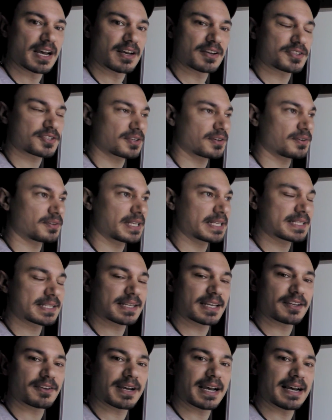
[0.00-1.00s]
So let's
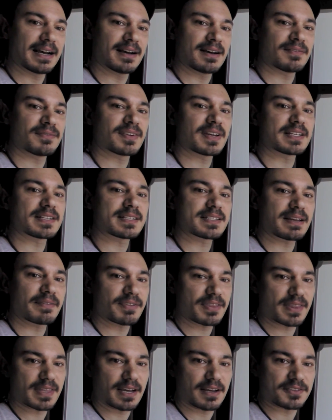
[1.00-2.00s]
say you have
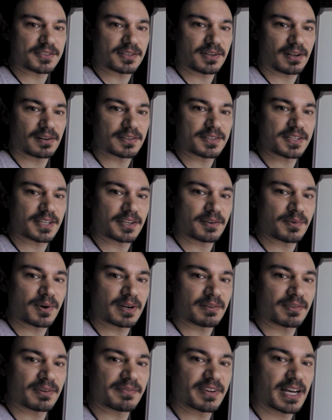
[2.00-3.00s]
$7,000 that you
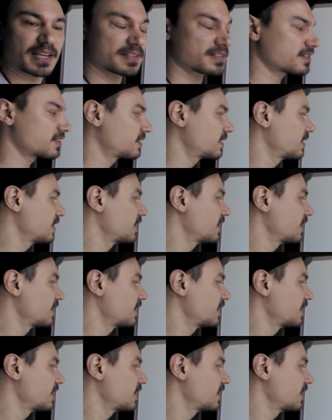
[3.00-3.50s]
want to invest.